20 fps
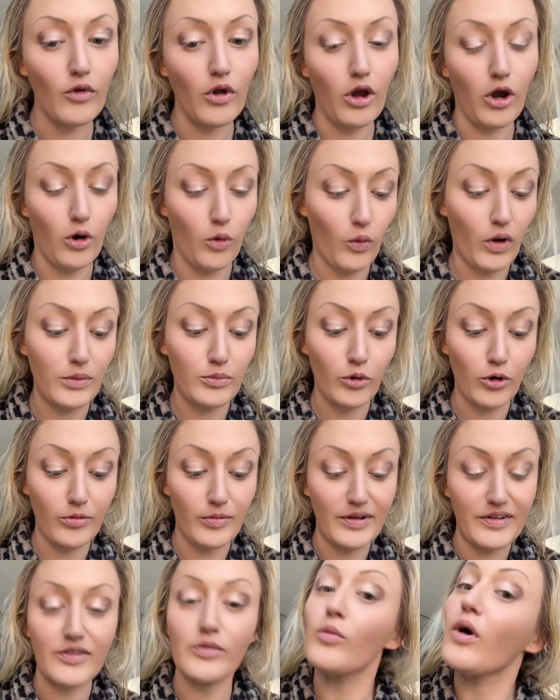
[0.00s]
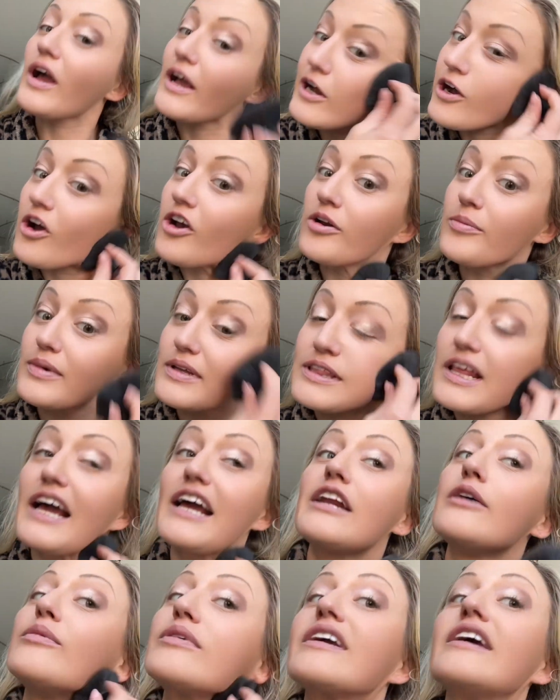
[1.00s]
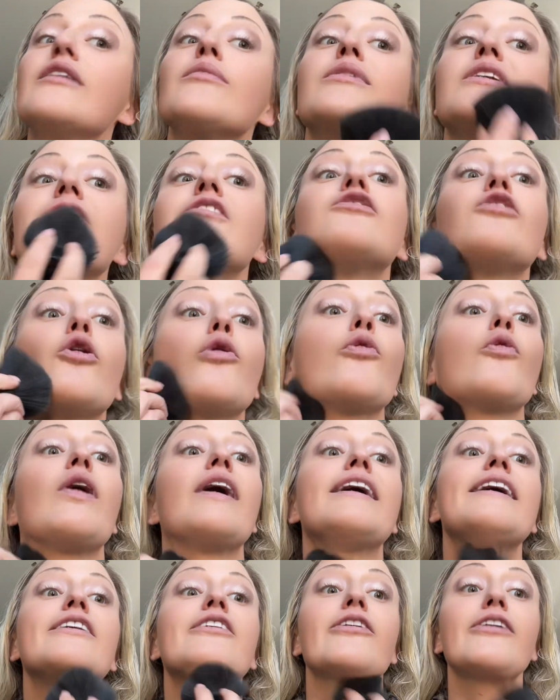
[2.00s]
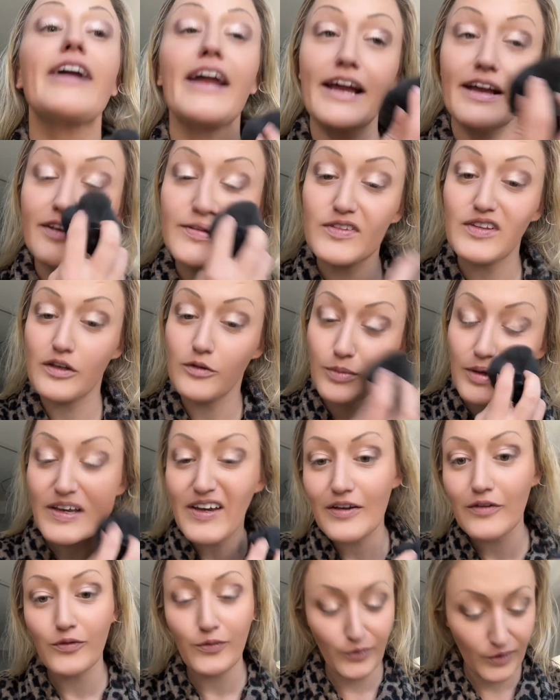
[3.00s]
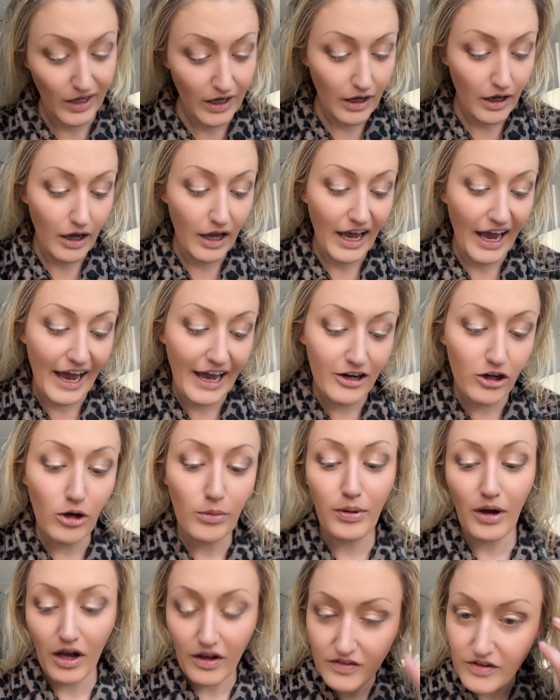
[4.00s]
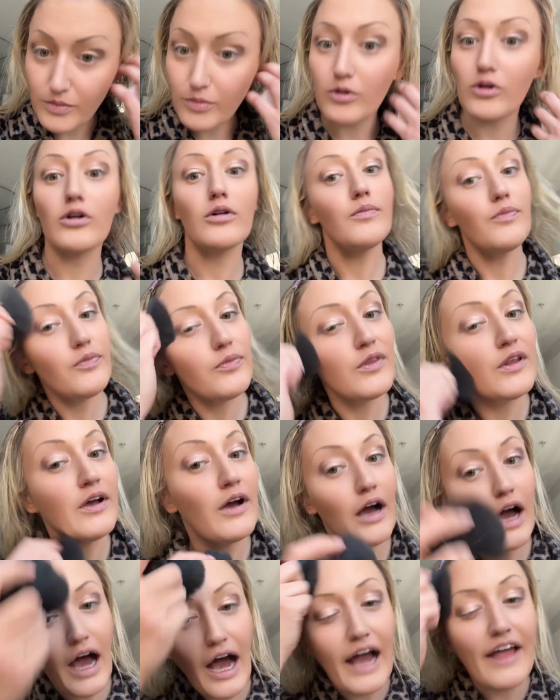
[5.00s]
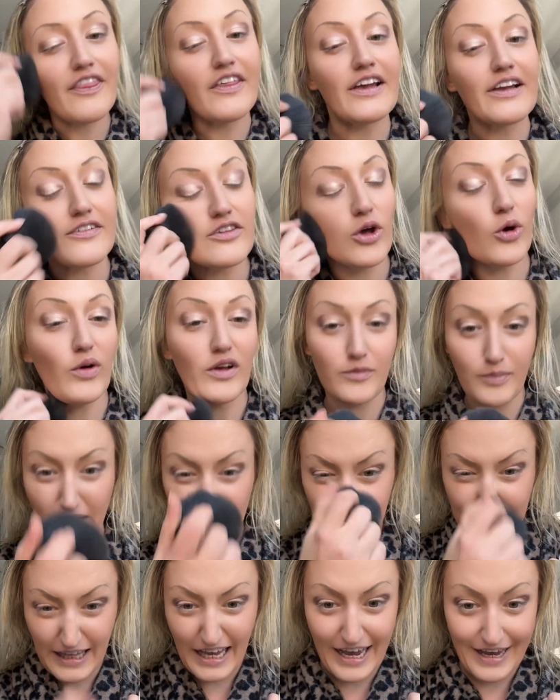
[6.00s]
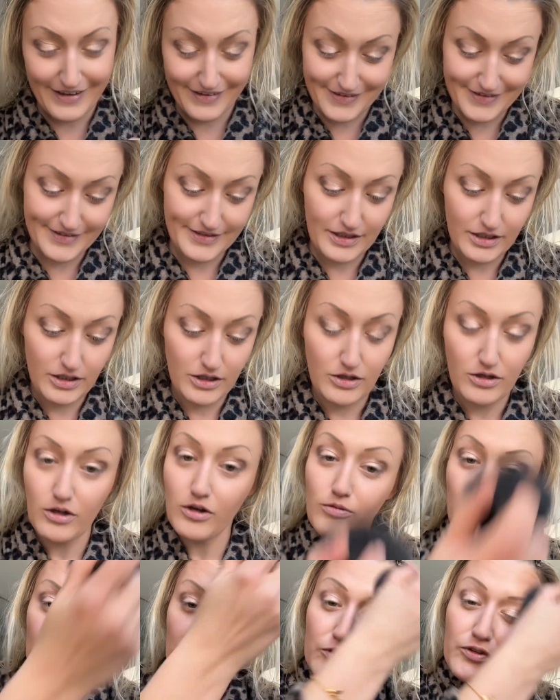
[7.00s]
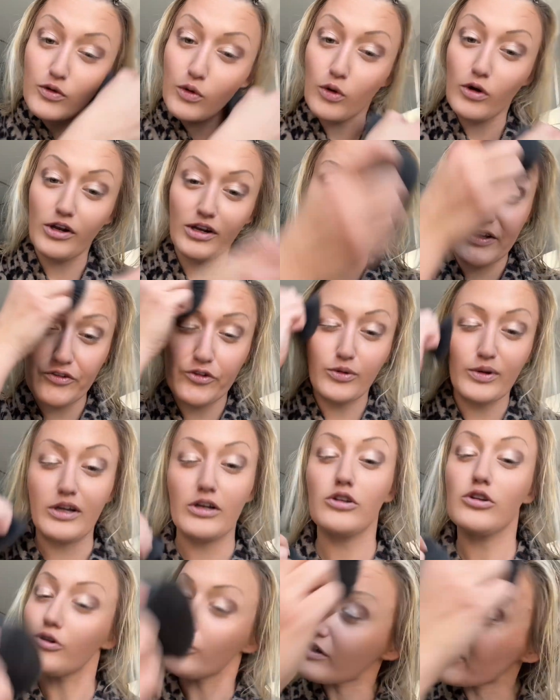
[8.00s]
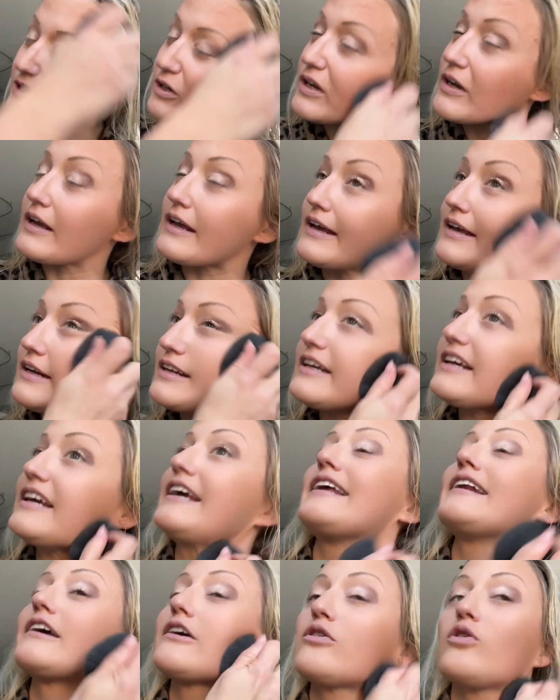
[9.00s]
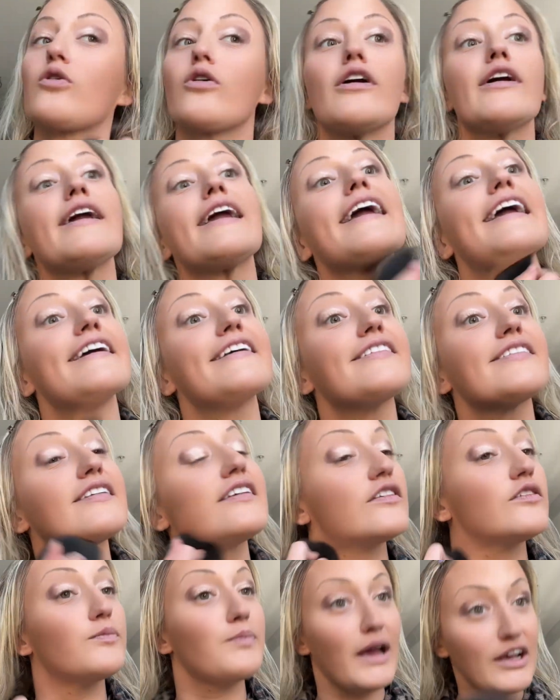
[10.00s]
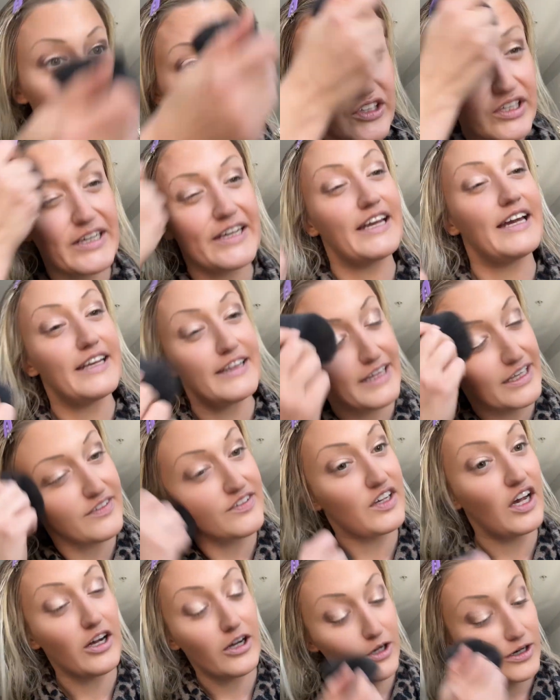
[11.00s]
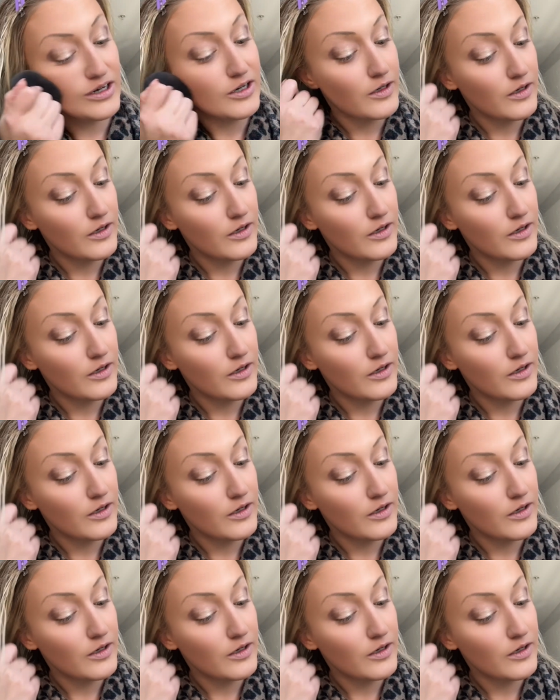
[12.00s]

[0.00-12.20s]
One more reason why a guardian ad litem can be so great in your case is because, at all possible, I think it's always my last resort is to include a kid in a court case, especially a kid that's younger.